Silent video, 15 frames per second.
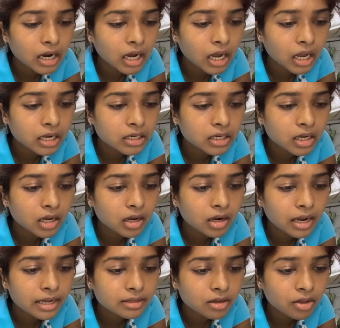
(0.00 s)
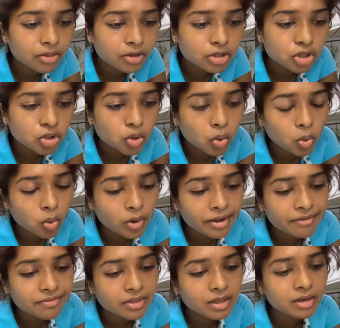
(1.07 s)
and let others know
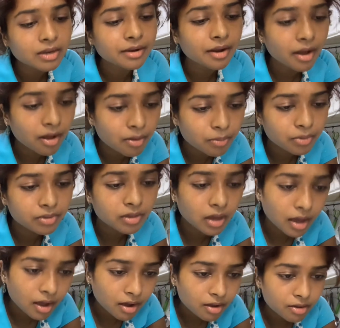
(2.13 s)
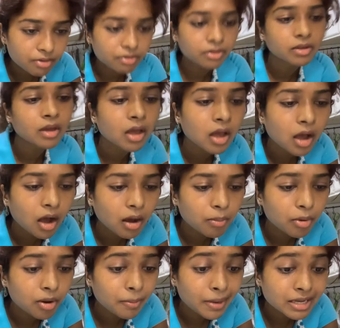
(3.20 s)
if they need help with their health
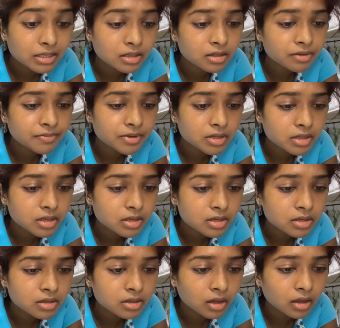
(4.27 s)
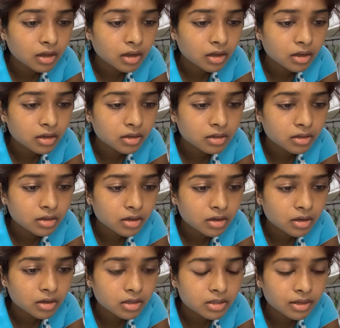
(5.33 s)
about my services and
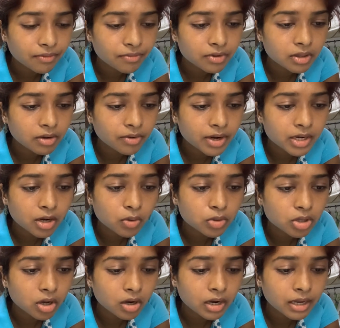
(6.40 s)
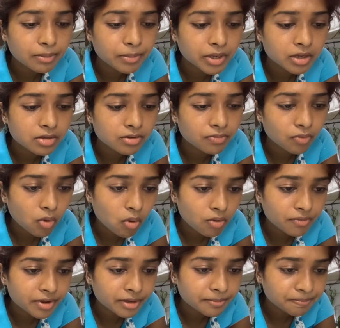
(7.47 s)
because uh, everything right now is online because of
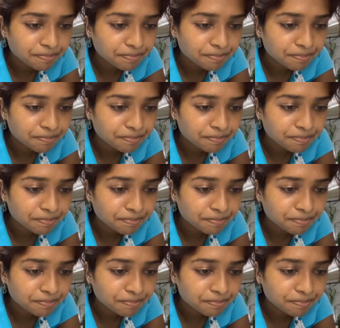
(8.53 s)
covid